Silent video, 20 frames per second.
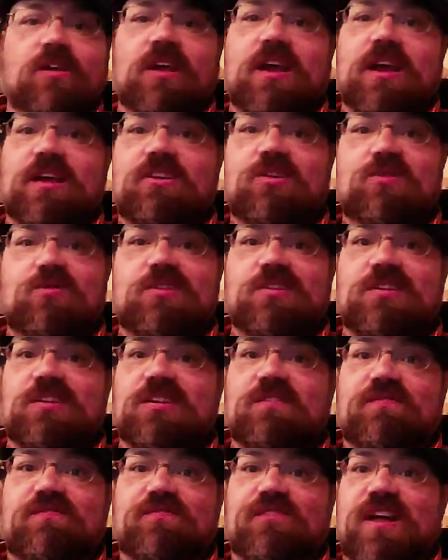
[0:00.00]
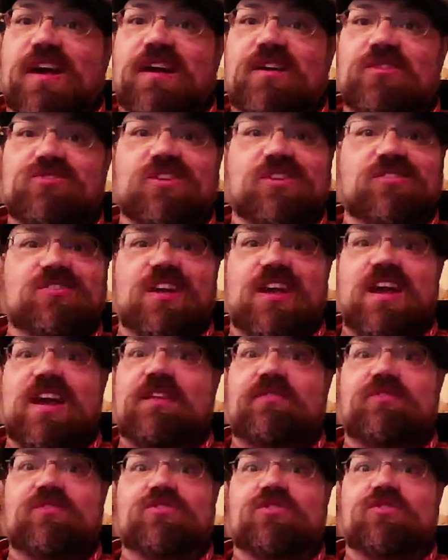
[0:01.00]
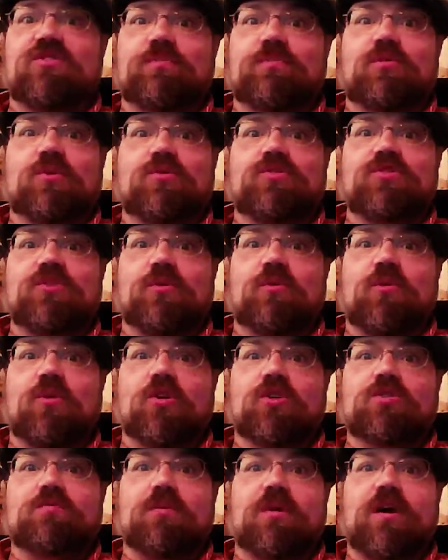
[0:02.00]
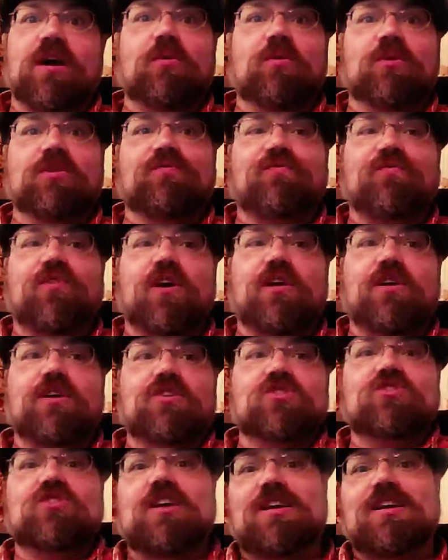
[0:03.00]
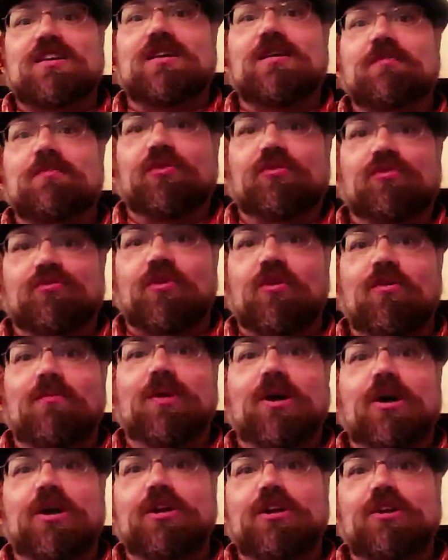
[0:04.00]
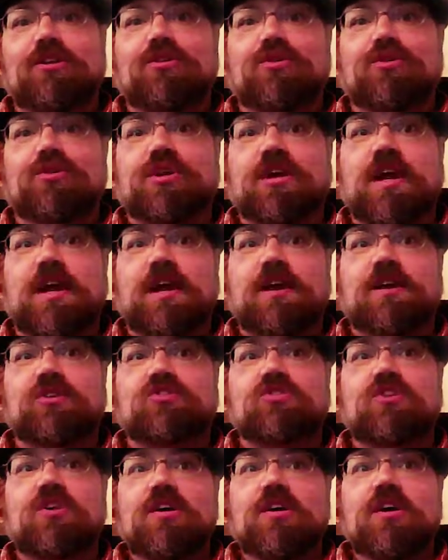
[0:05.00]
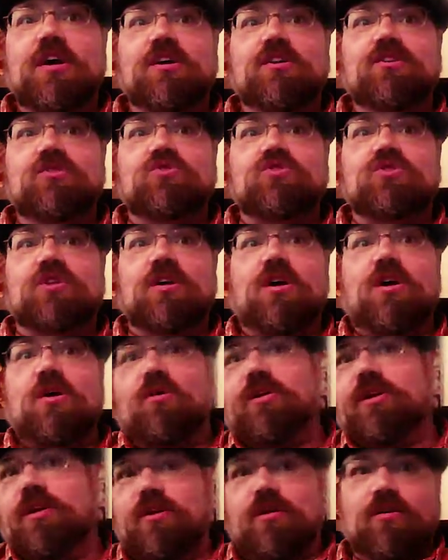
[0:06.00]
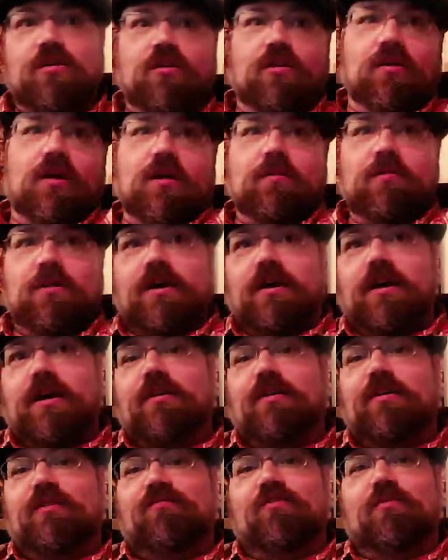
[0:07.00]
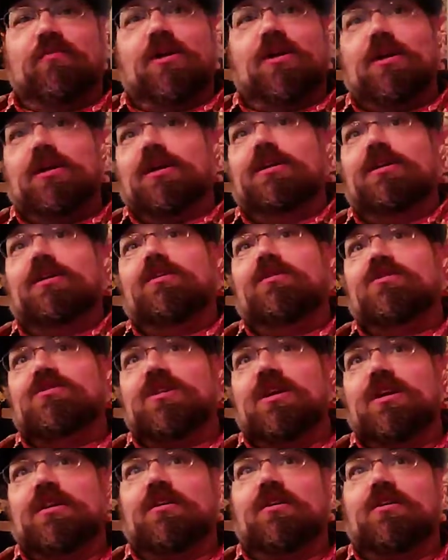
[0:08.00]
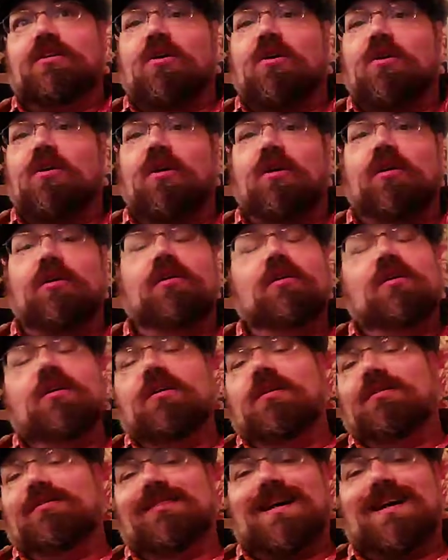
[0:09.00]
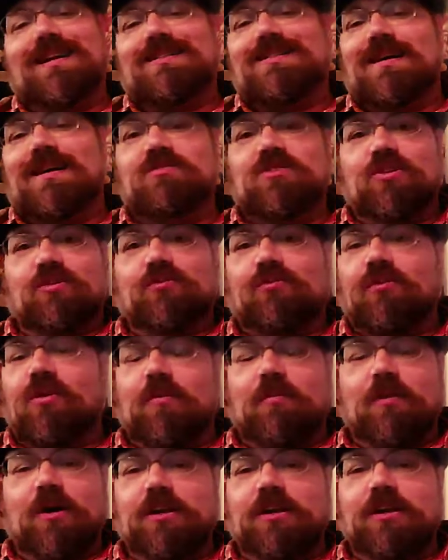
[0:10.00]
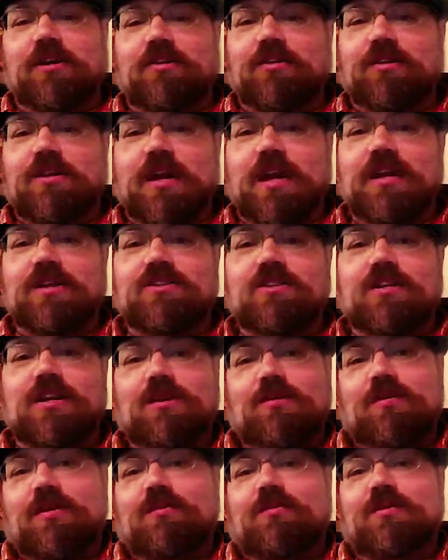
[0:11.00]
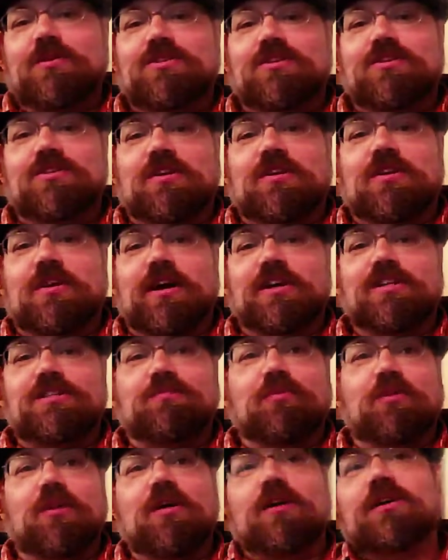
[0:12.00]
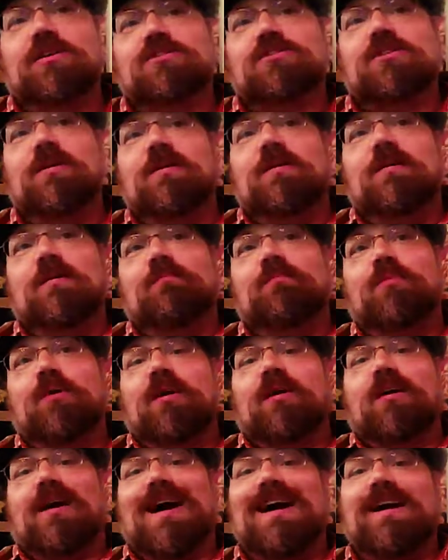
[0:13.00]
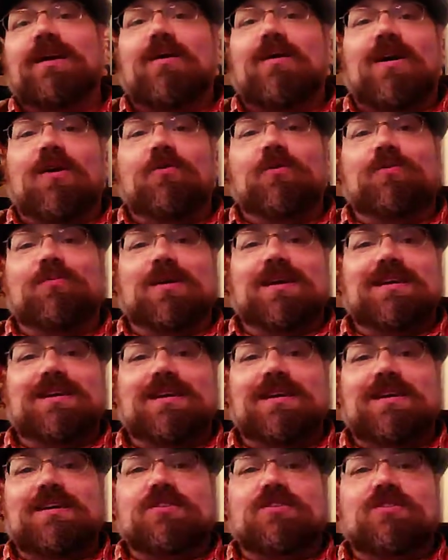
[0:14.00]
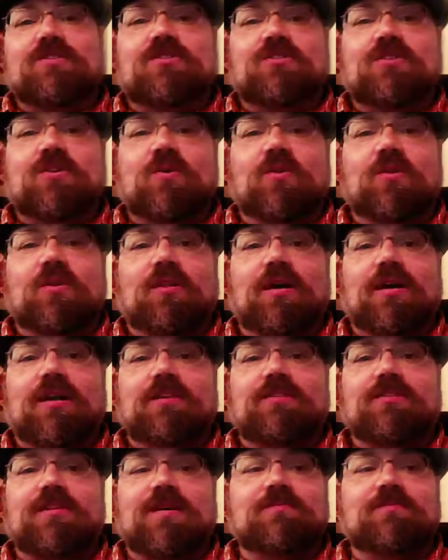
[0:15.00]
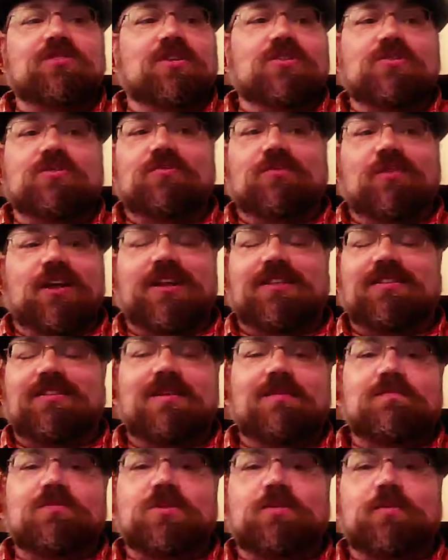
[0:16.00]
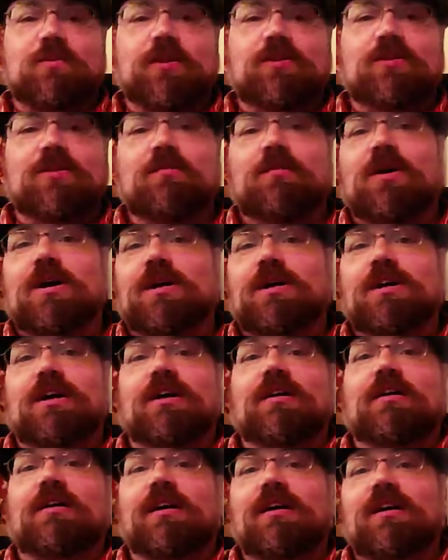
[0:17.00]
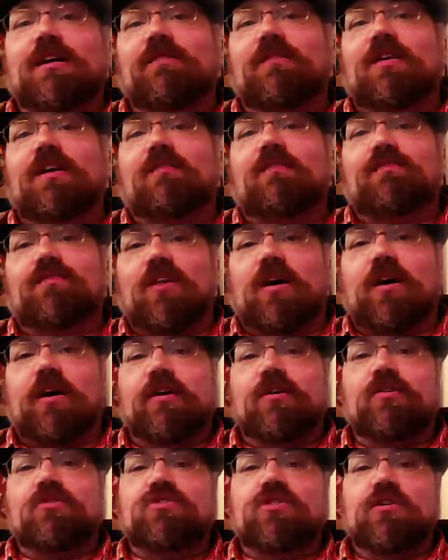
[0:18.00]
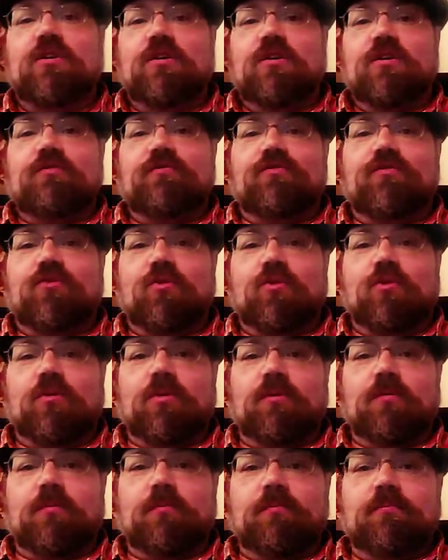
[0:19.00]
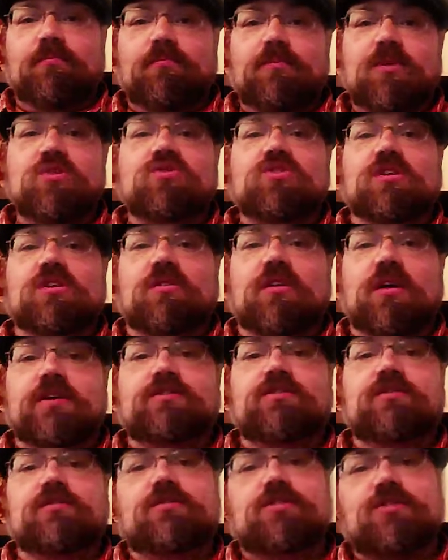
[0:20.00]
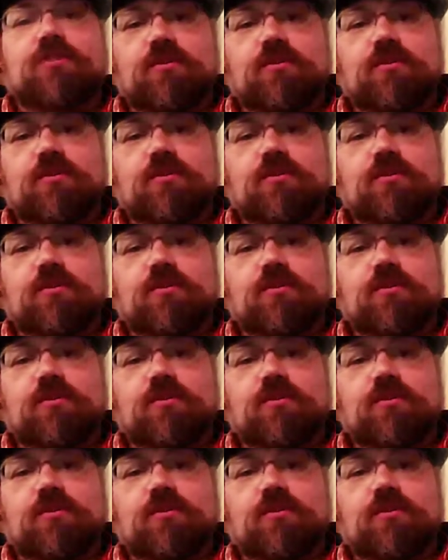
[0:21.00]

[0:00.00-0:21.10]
And you can give flyers out to every single person that walks by. What's funny is they come to throw money in your case, and you say, oh, here, I'm not out here for money. Here, take a card. A lot of times they'll throw money in your case anyway, which is a nice plus. But I go out with my kids, and so a lot of times I'll let them split the money, and I give out flyers for music lessons.